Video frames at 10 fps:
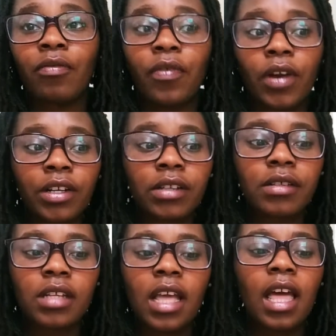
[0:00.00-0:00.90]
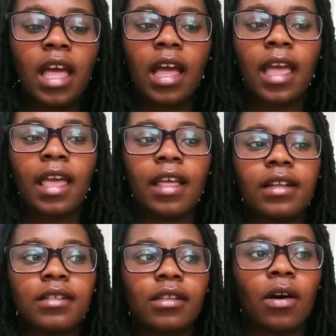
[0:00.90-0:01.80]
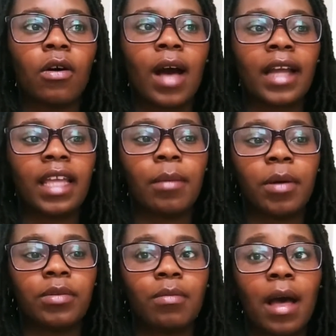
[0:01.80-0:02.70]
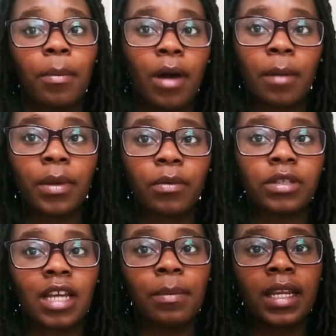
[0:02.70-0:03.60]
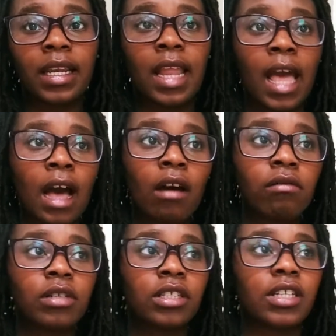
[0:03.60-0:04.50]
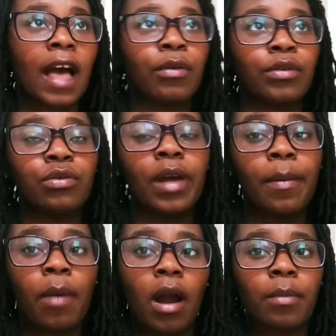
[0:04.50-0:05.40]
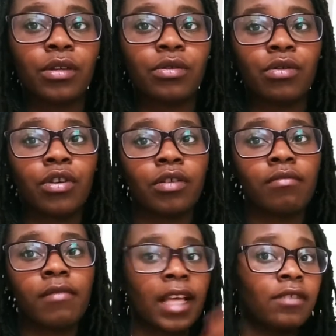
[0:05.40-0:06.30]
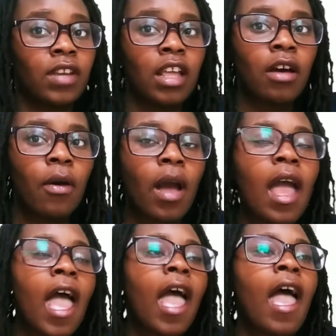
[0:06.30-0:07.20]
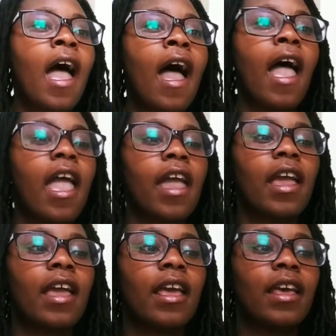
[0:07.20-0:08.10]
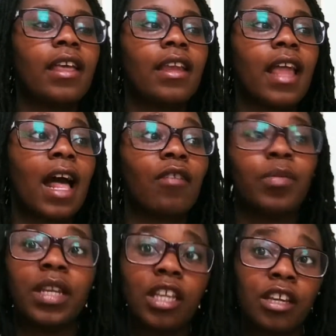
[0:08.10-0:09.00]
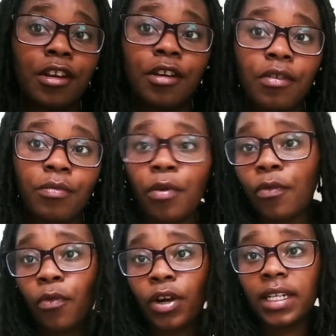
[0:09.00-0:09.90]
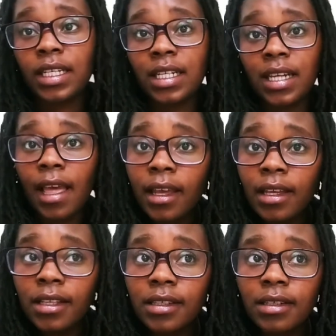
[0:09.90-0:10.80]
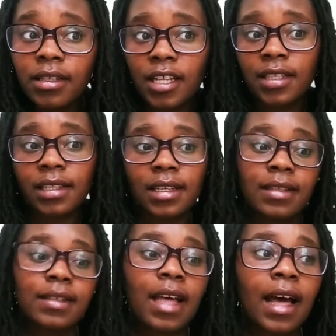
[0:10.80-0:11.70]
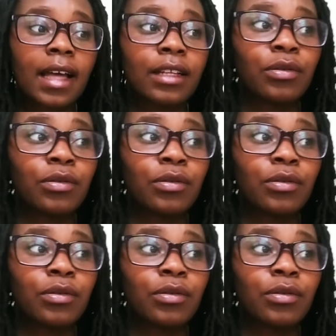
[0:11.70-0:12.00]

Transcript: first. And so I came up to my apartment, which I'm in now, which I will do an apartment tour next video. And I've been here for 14 days, just inside